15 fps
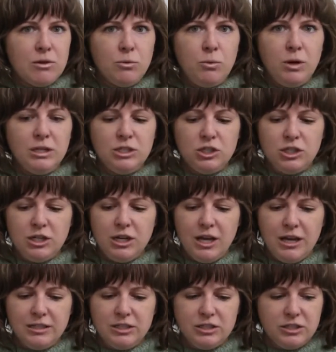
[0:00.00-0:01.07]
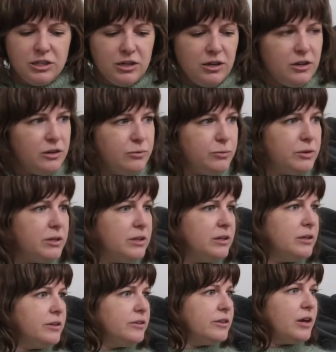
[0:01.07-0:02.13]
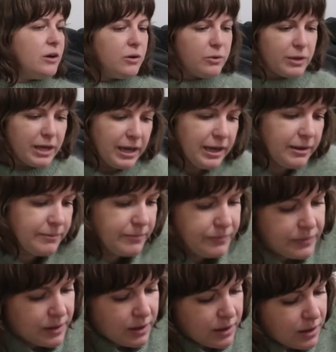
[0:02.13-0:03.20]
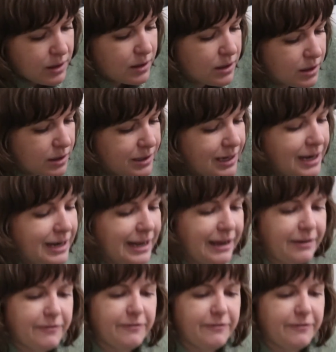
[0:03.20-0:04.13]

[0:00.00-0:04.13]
what should I start with? Okay, knitting